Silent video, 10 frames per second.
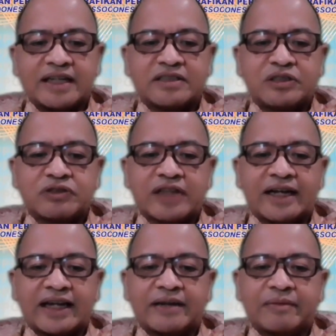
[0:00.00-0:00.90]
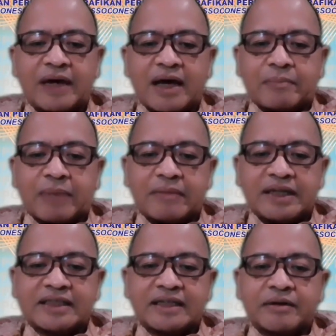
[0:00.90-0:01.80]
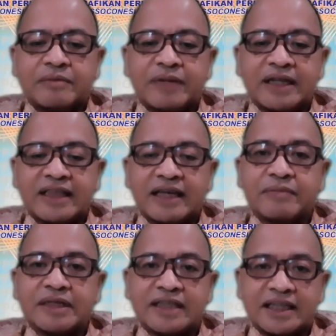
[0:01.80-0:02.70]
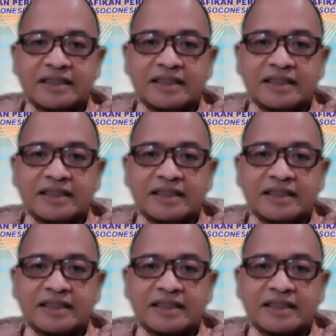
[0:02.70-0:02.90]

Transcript: new trend in publishing and printing business.